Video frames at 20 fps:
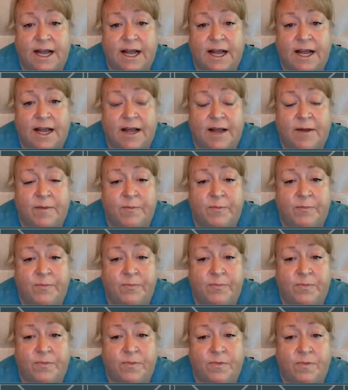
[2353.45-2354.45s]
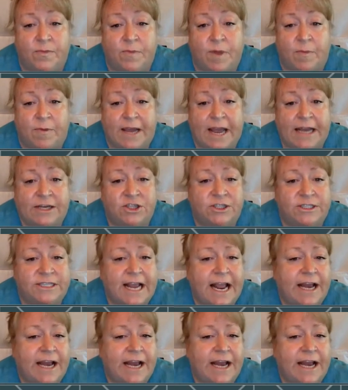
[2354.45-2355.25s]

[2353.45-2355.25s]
um, publications.